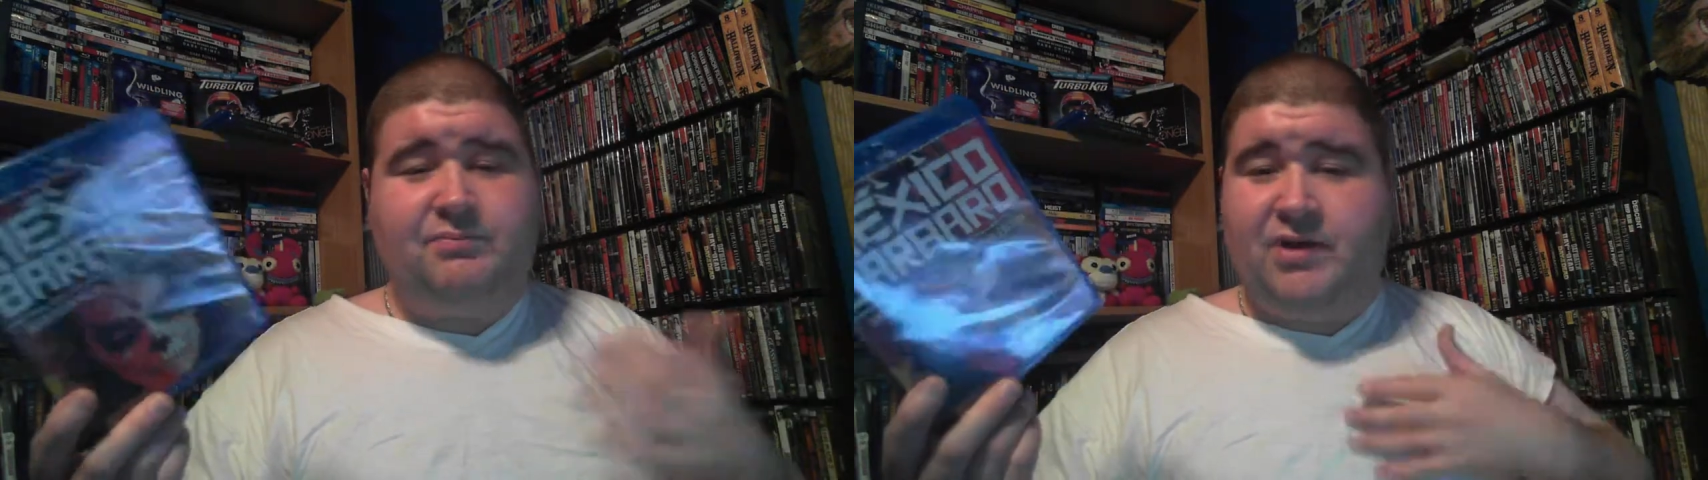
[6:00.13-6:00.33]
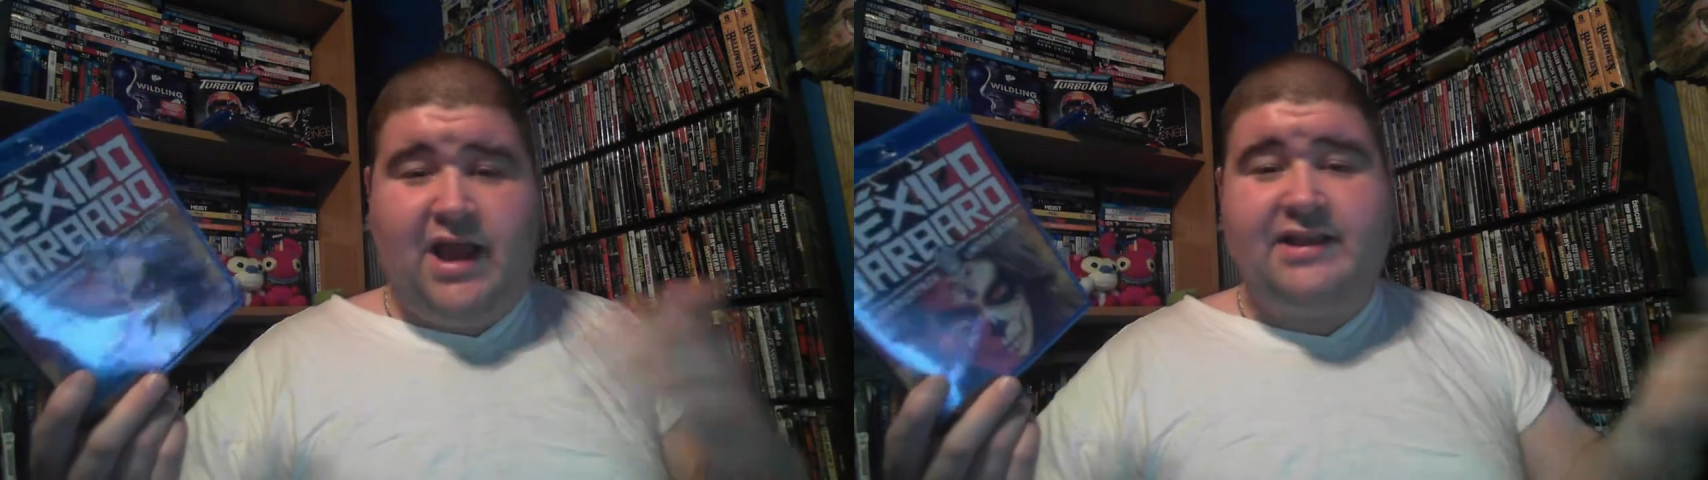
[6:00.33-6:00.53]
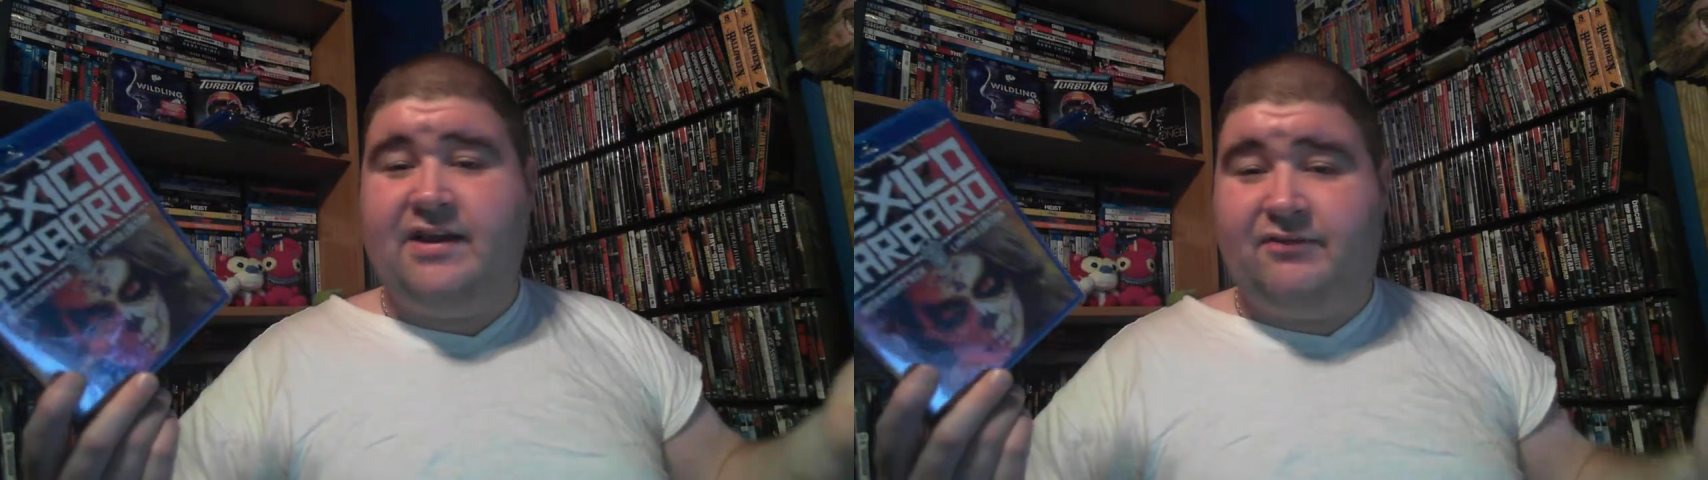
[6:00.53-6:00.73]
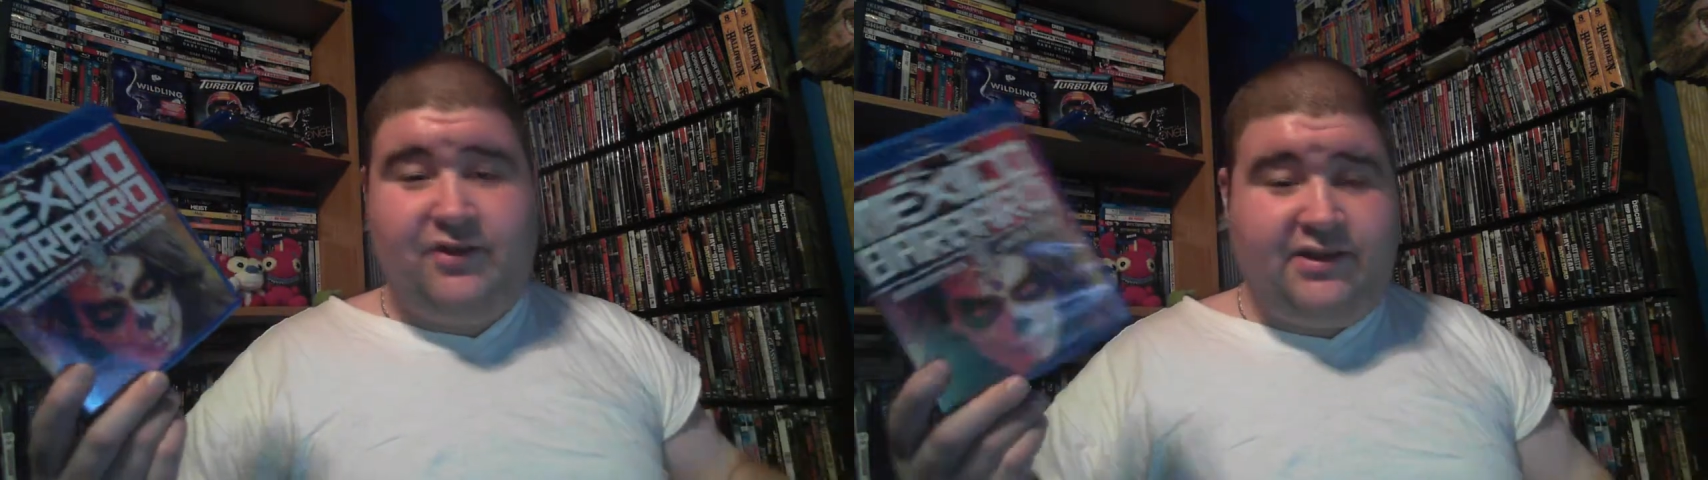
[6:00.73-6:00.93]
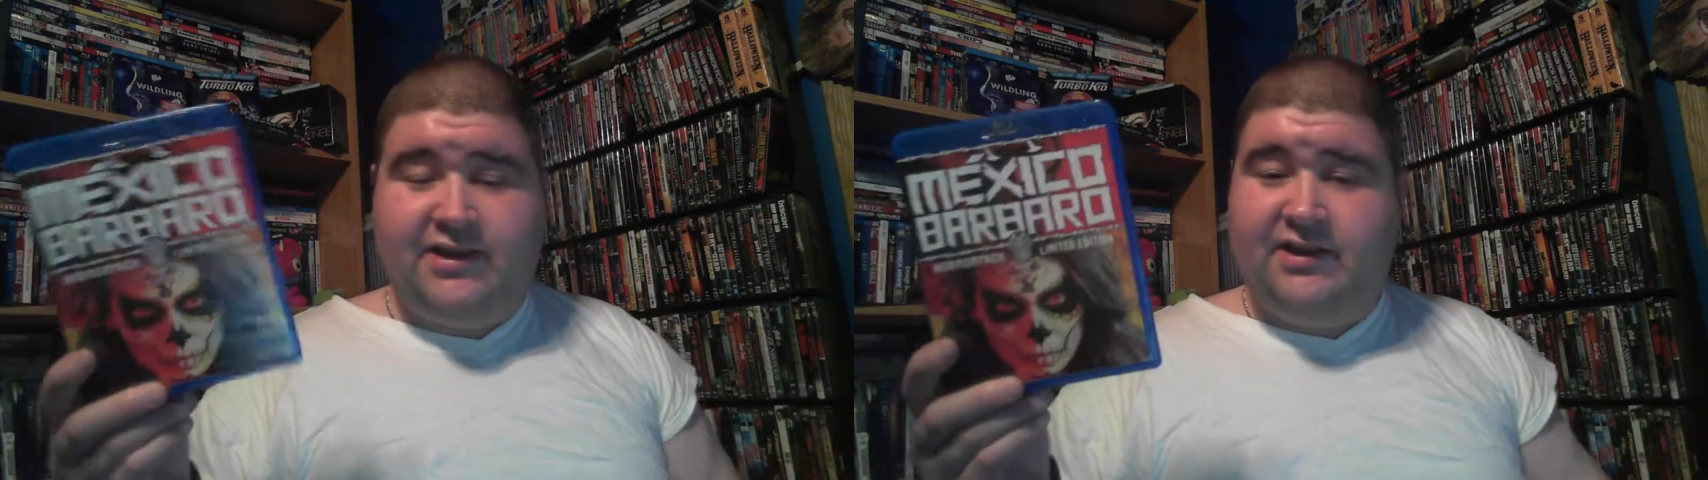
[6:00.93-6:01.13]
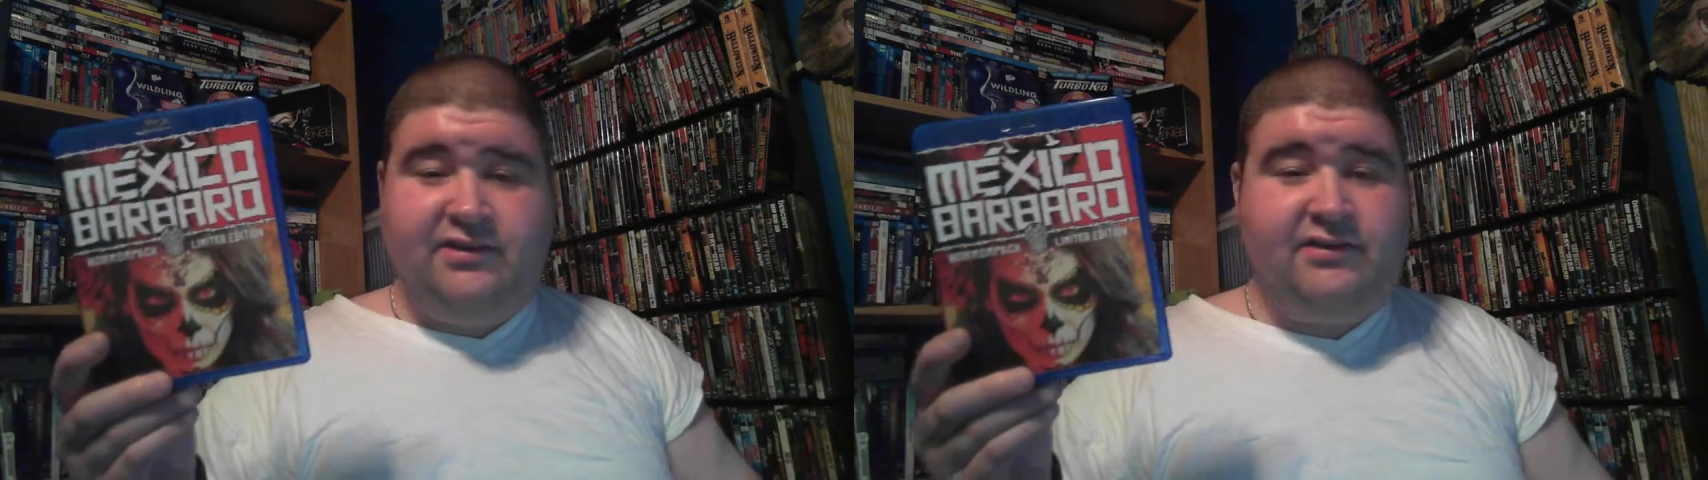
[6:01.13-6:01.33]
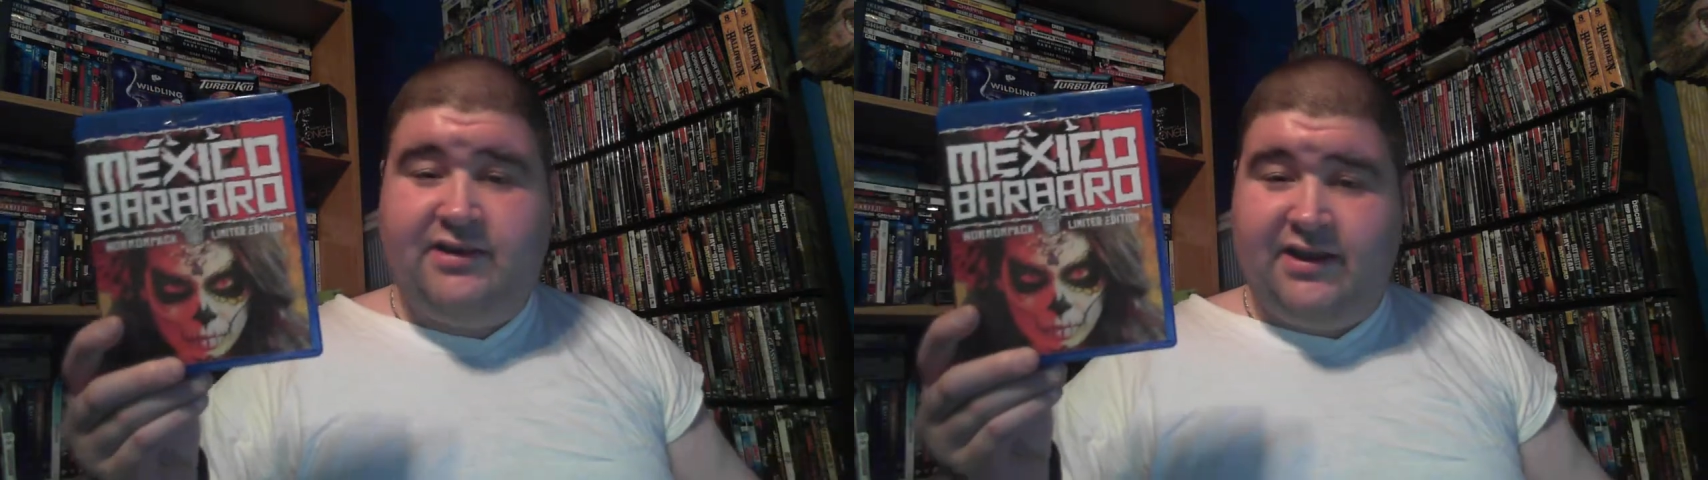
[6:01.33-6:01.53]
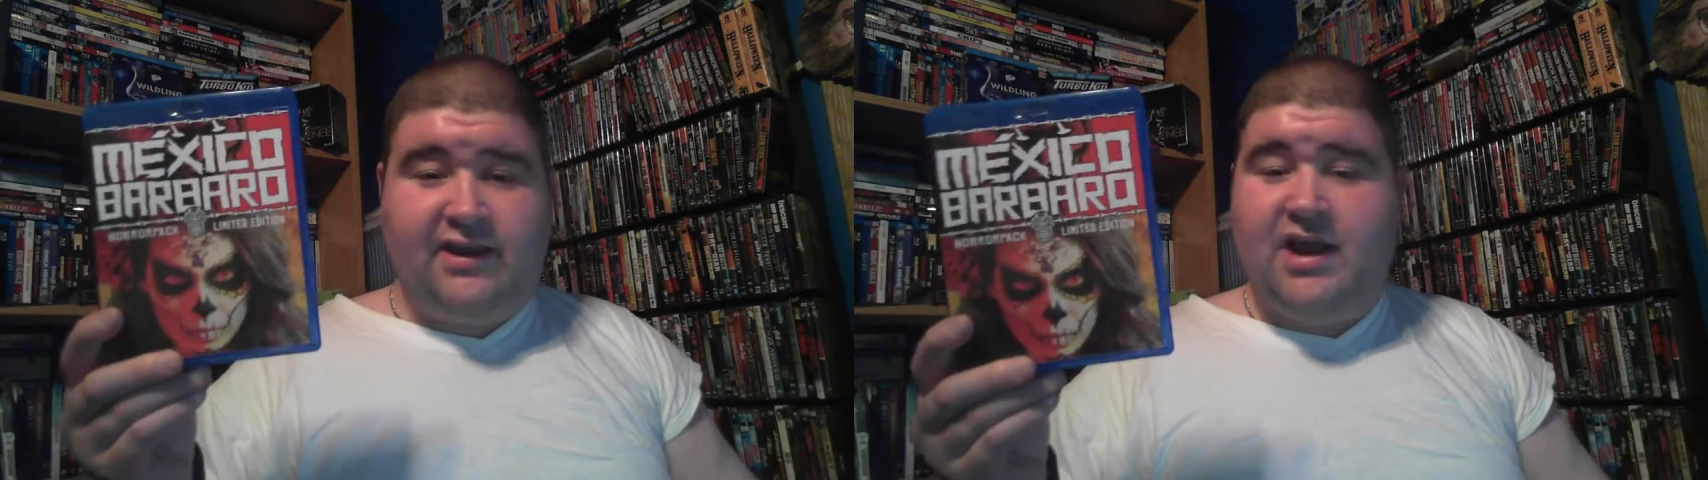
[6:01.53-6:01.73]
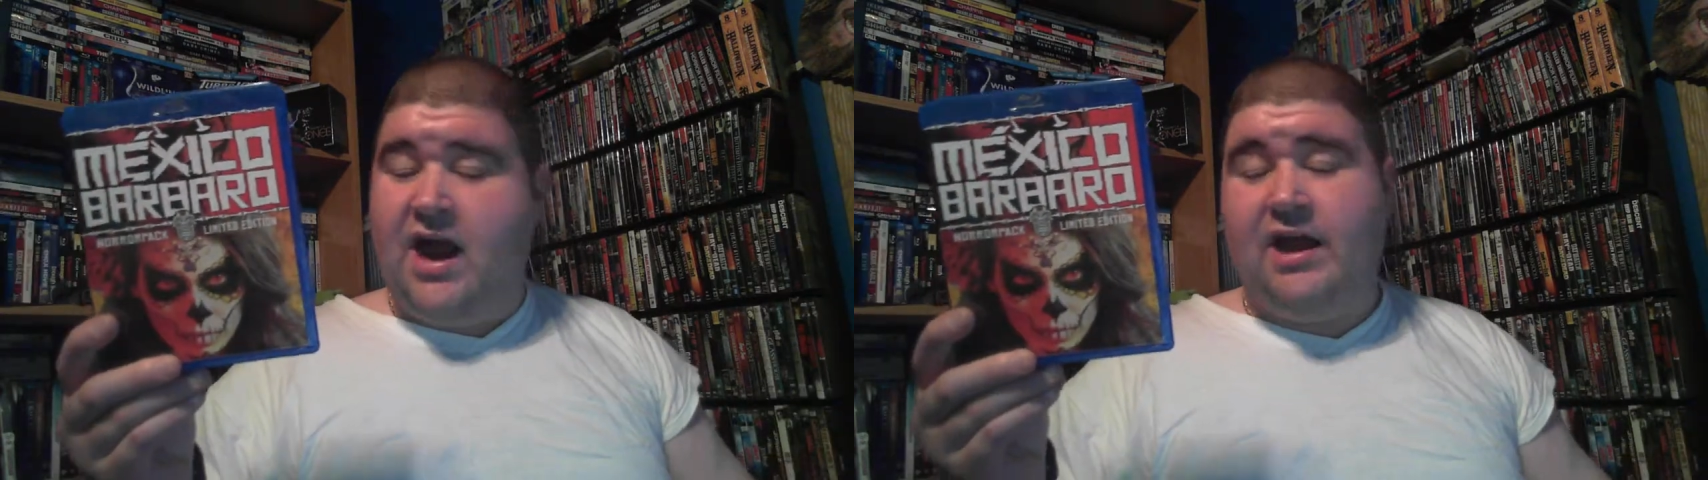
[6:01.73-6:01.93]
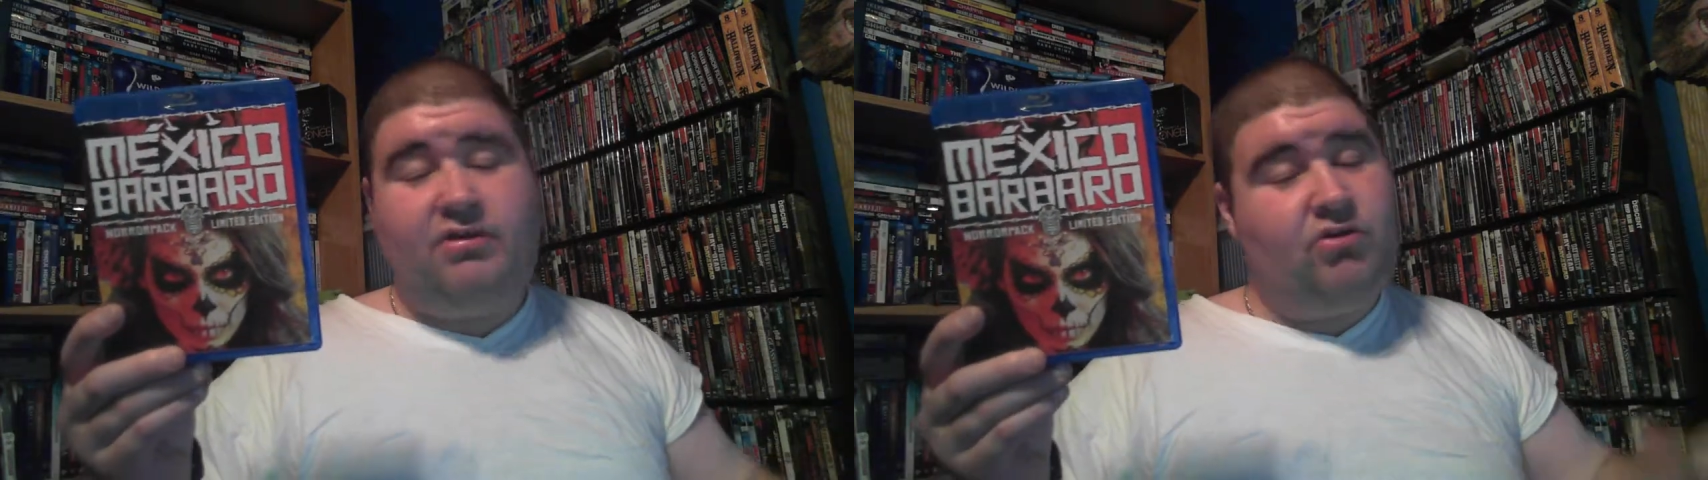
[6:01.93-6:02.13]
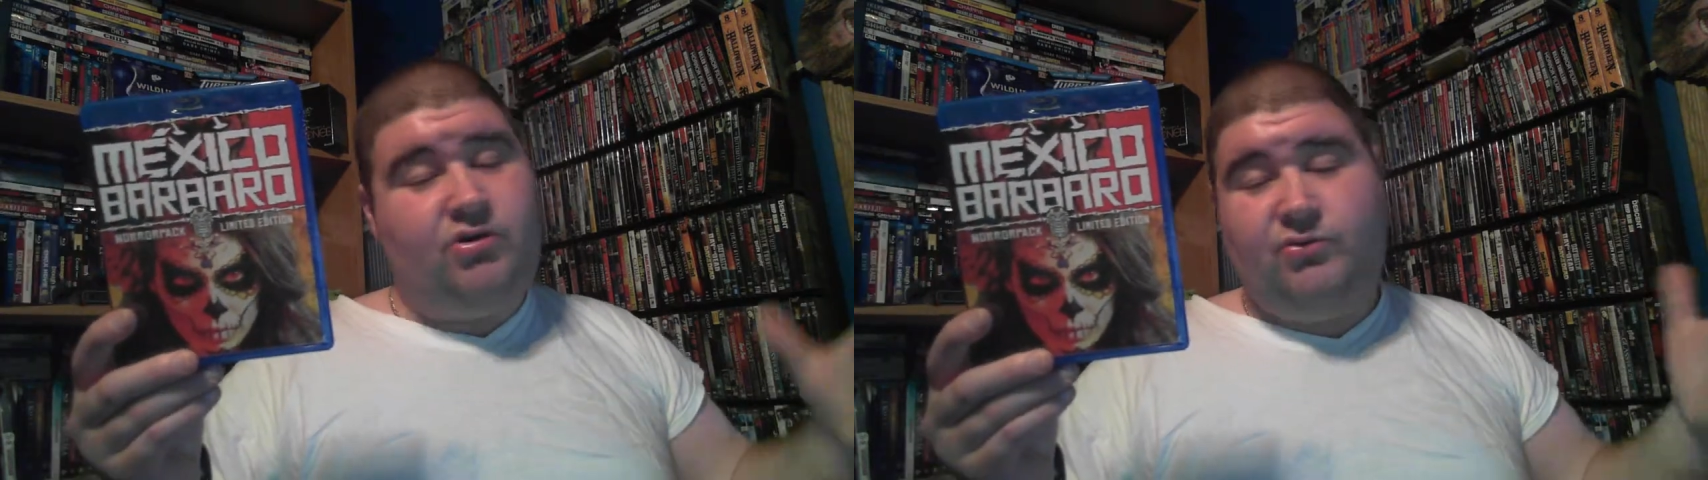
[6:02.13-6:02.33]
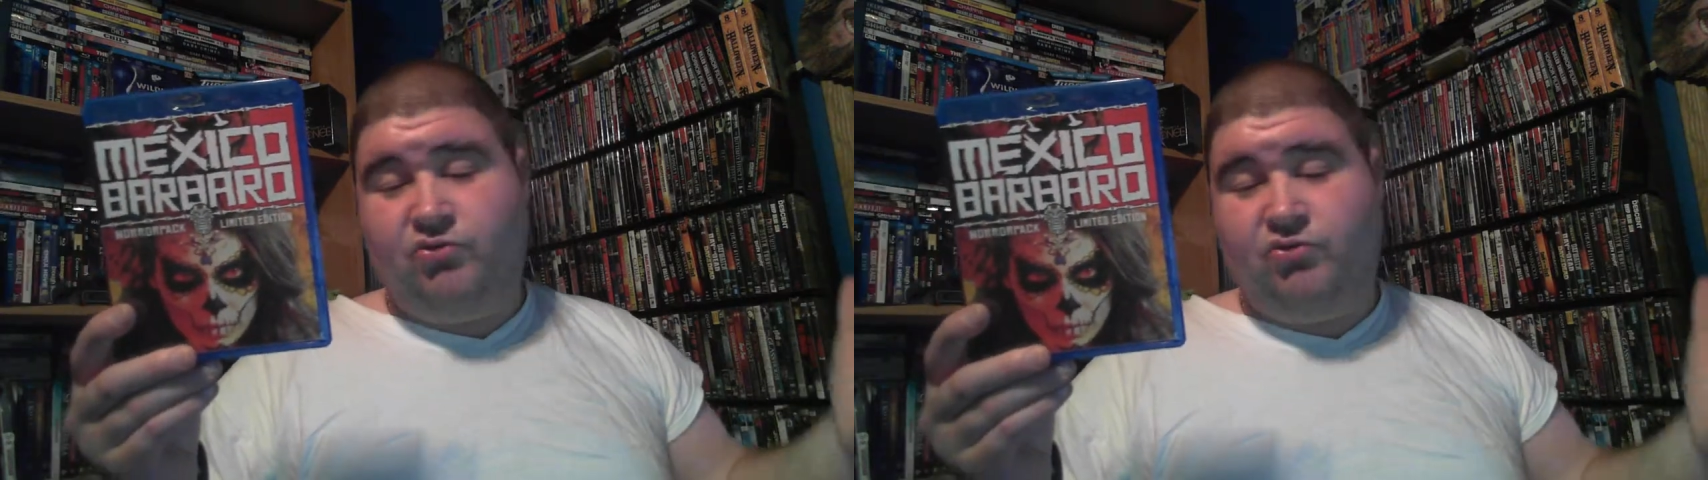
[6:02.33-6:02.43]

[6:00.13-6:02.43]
but I definitely did dig it. I thought it was